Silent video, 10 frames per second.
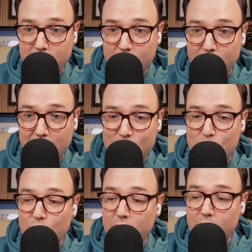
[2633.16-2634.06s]
Okay,
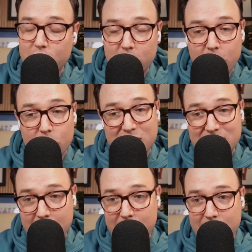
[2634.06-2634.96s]
Trill, you're going to go
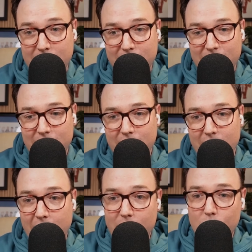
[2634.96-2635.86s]
second. And
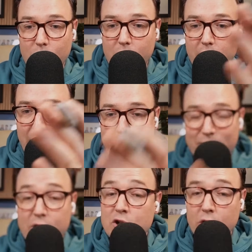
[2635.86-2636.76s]
I will have
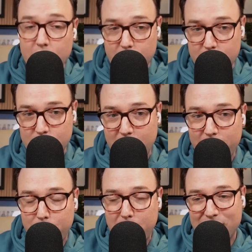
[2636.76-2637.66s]
the turn. So I'll
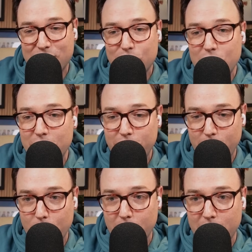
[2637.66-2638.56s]
have picks 3 and
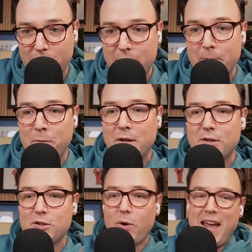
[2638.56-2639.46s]
4.
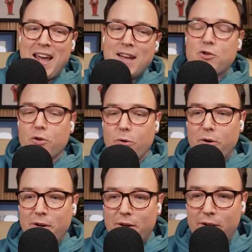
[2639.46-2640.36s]
So Andrew,
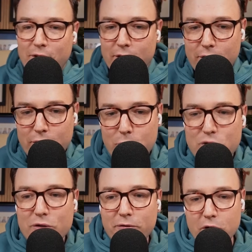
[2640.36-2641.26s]
who is
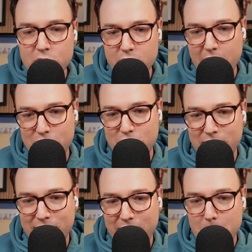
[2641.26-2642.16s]
your first
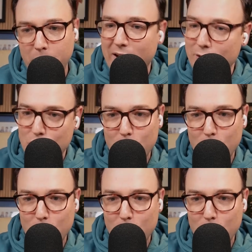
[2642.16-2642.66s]
selection in players who, when